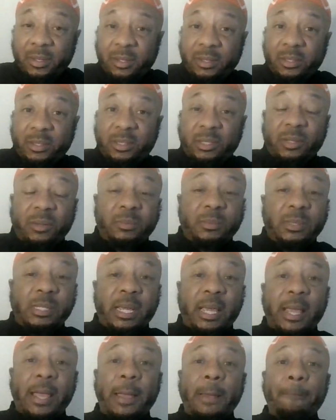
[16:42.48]
You see what I'm
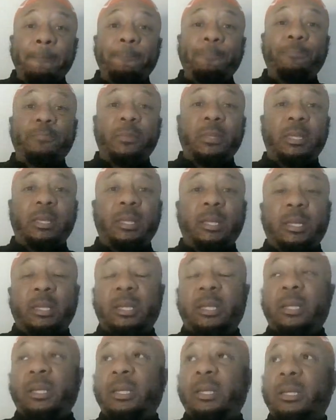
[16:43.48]
saying?
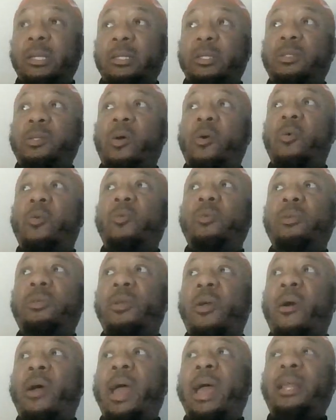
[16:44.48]
So
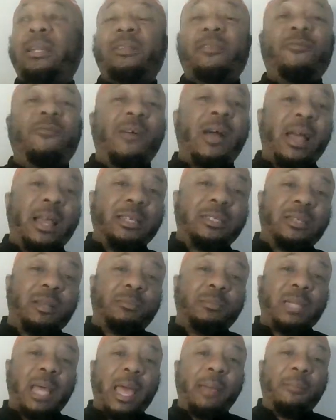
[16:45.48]
y'all have to find
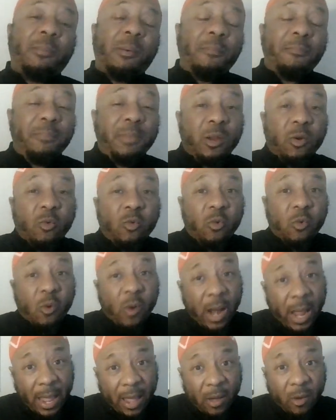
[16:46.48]
some type of middle
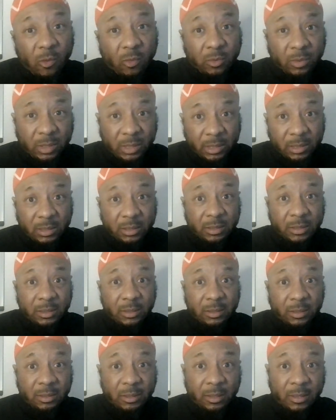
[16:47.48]
ground.
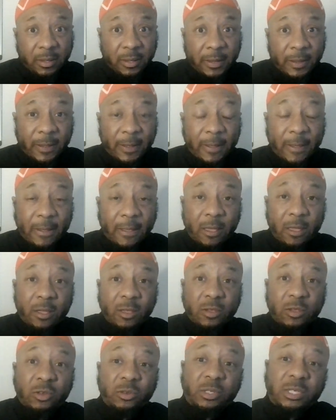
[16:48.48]

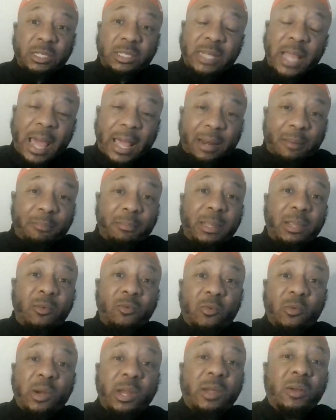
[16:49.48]
You just got to be
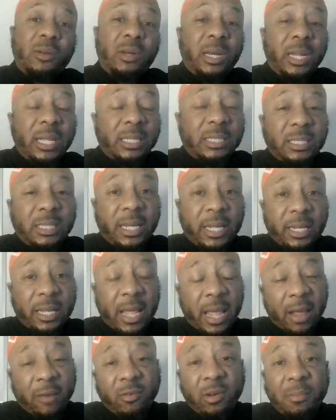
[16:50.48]
realistic.
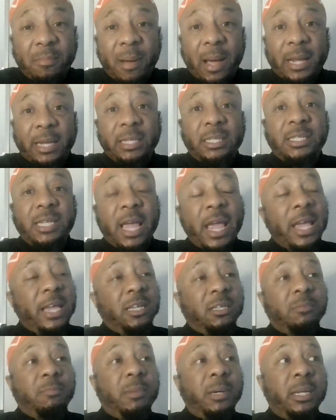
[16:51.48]
Everybody
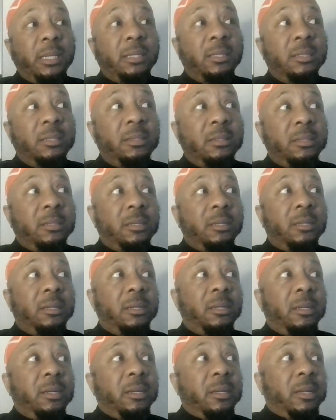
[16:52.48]
change, but
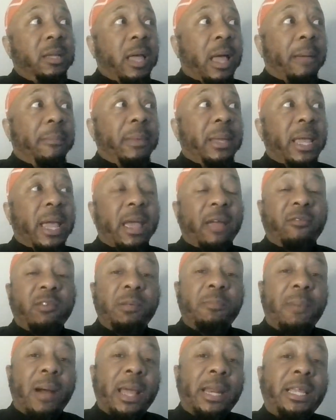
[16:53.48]

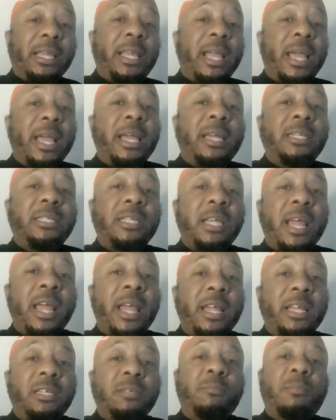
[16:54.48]
everybody can
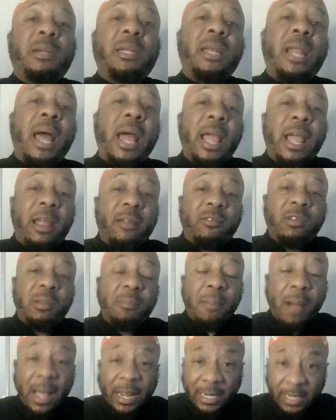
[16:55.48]
change, but not
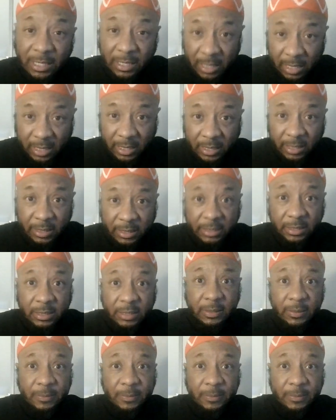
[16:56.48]
everybody does.